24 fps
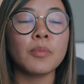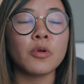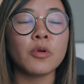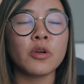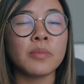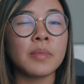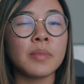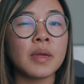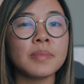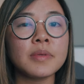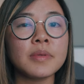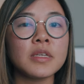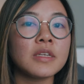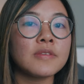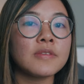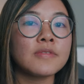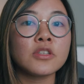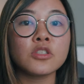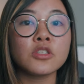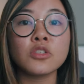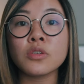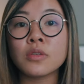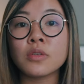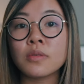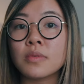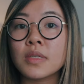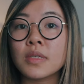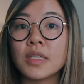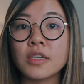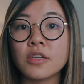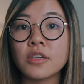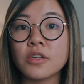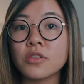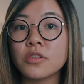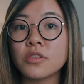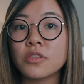or maybe even 2
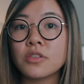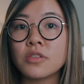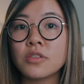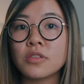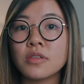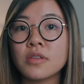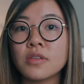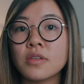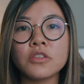years.